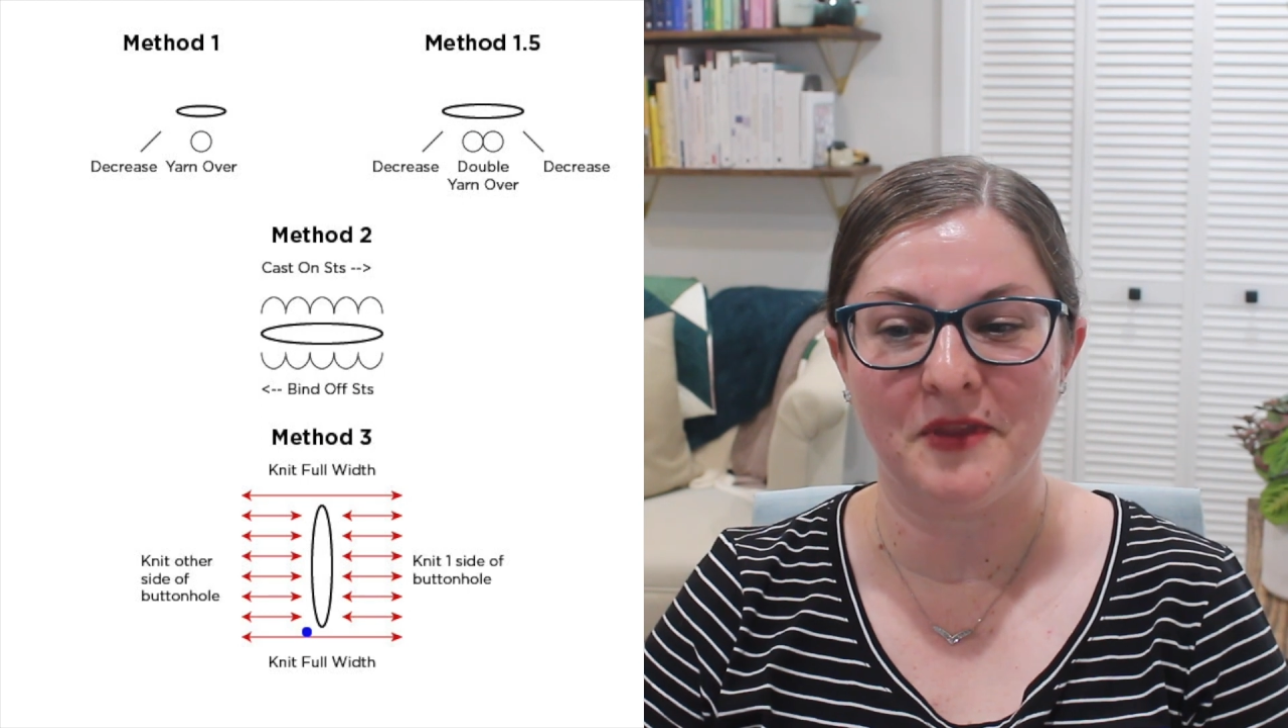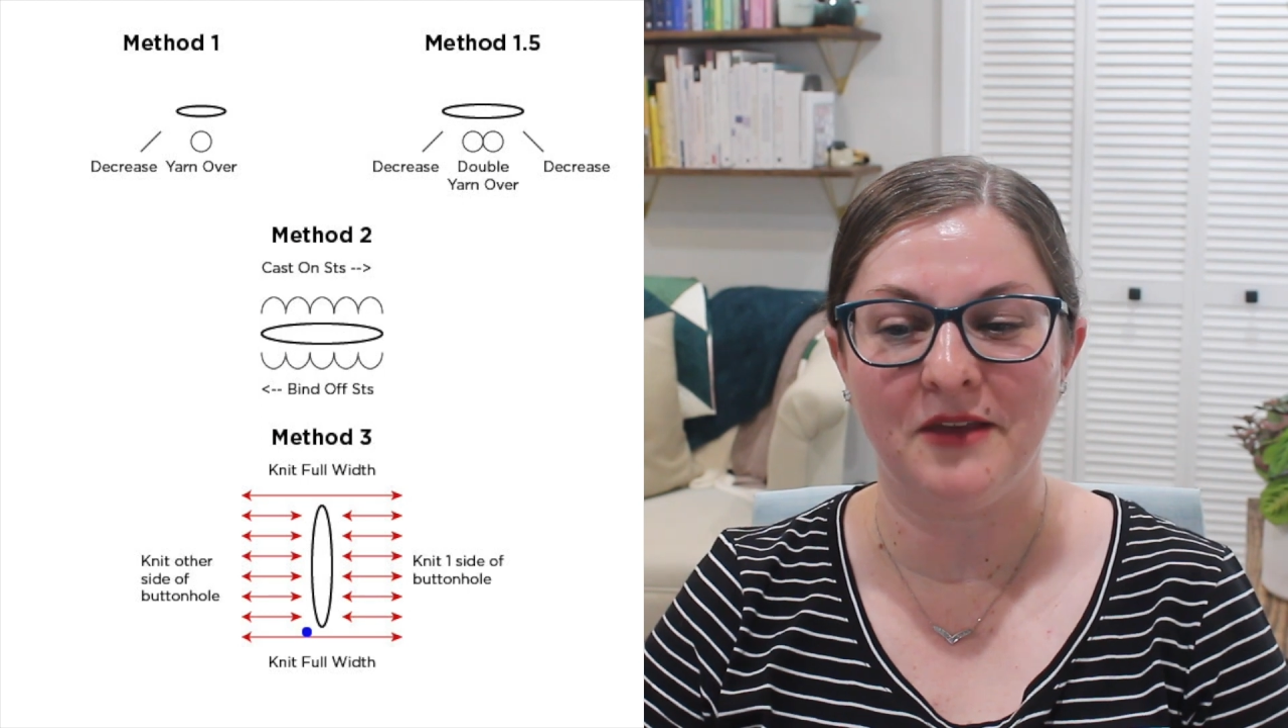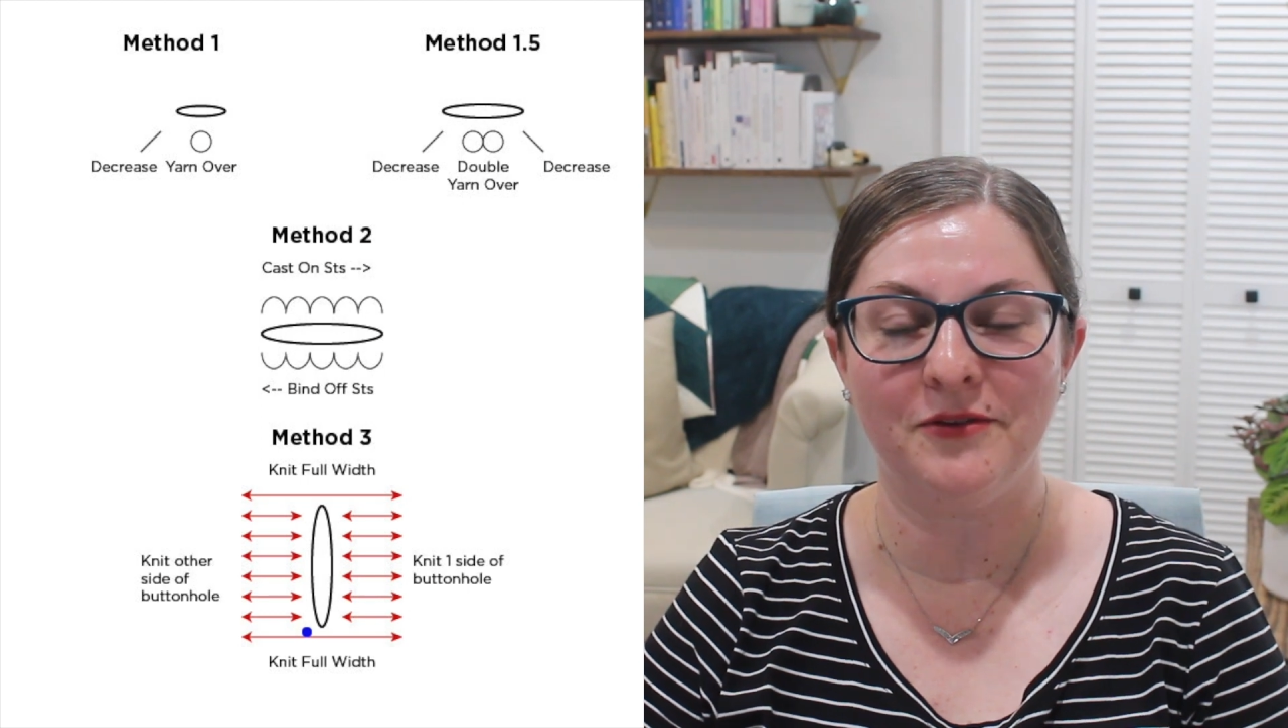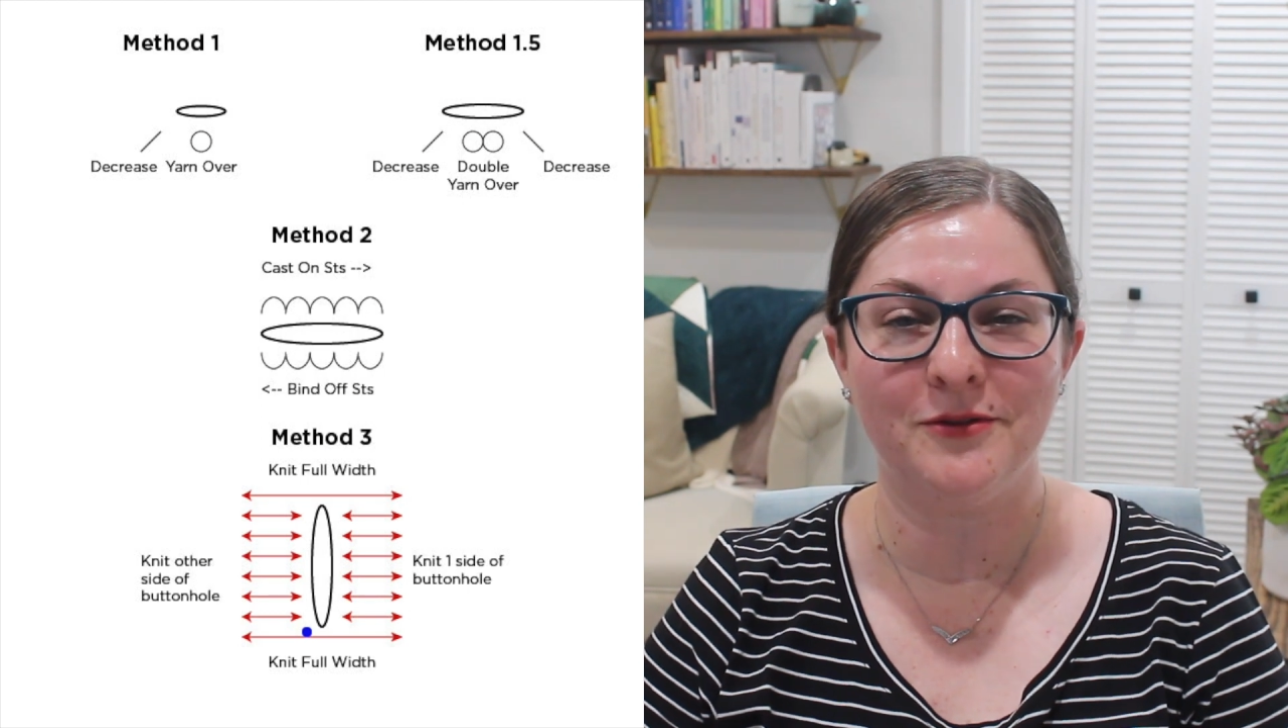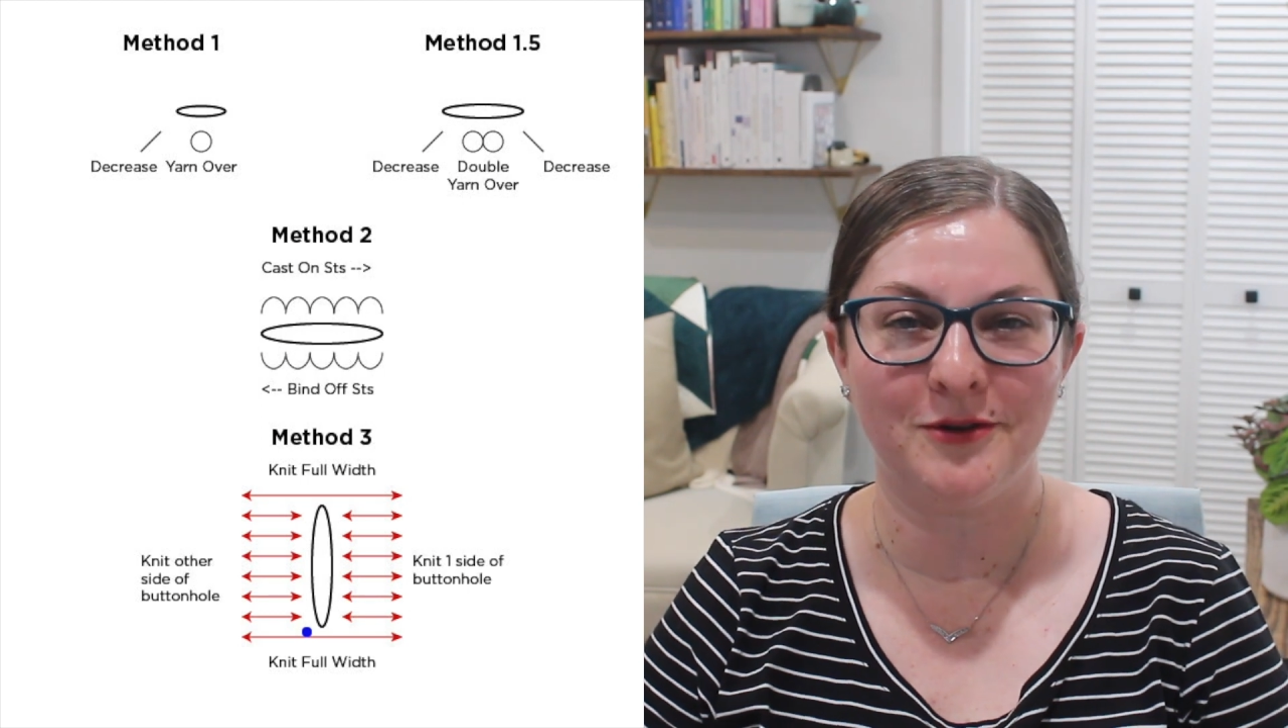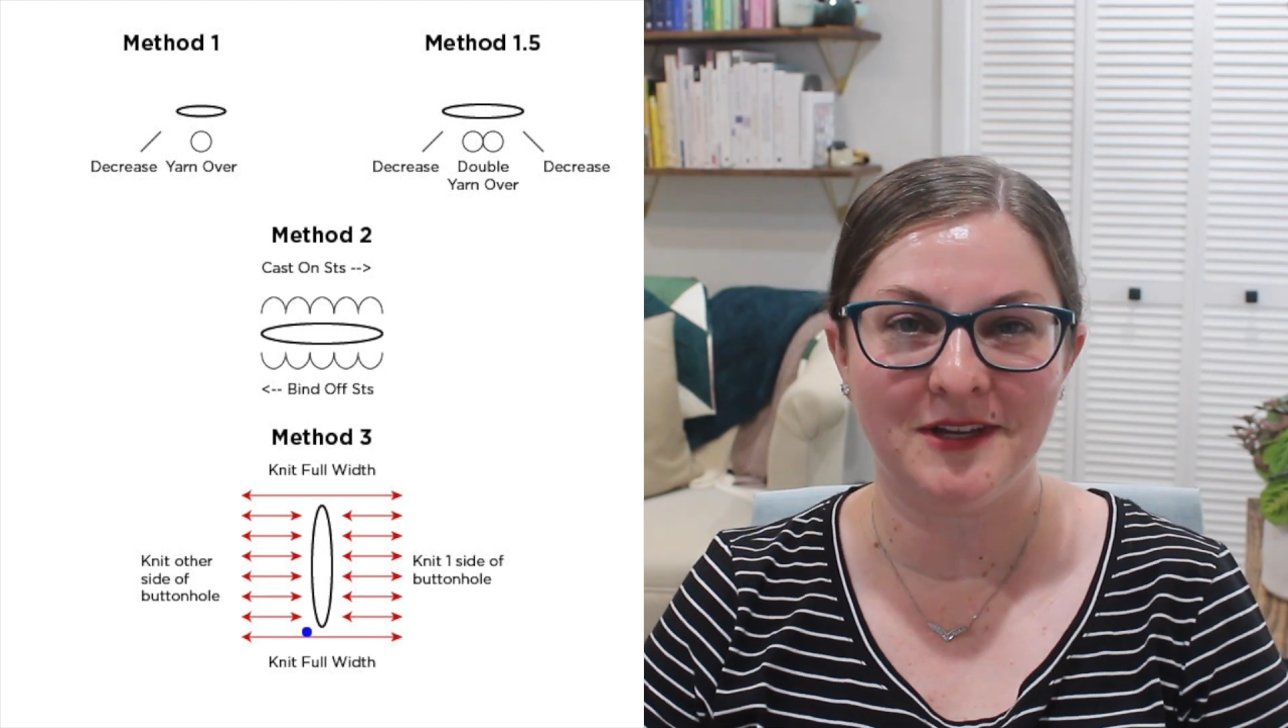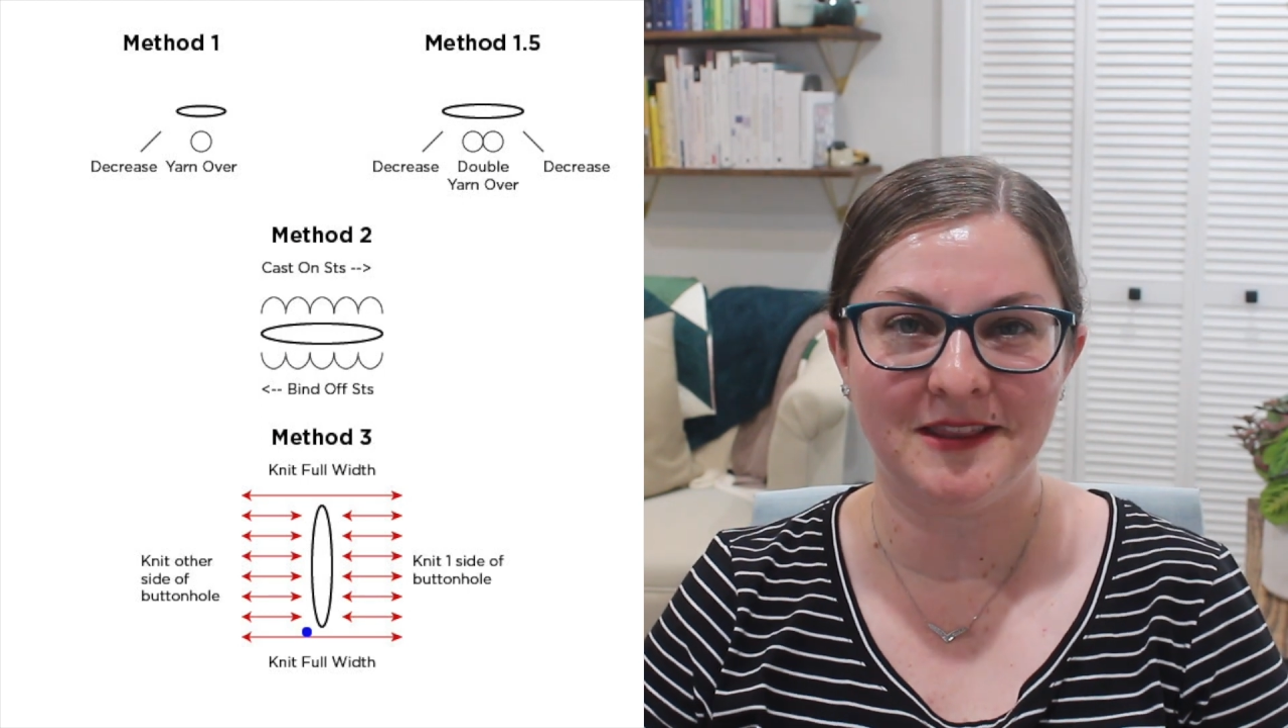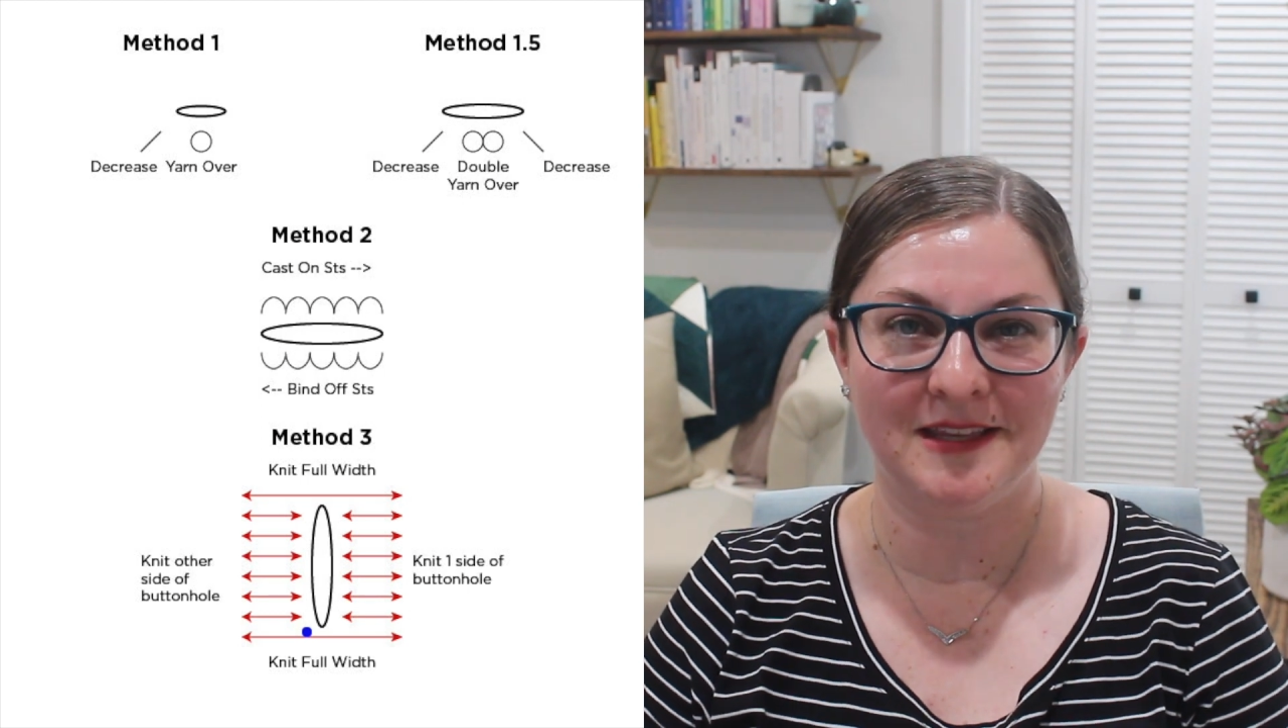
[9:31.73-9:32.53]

If you look at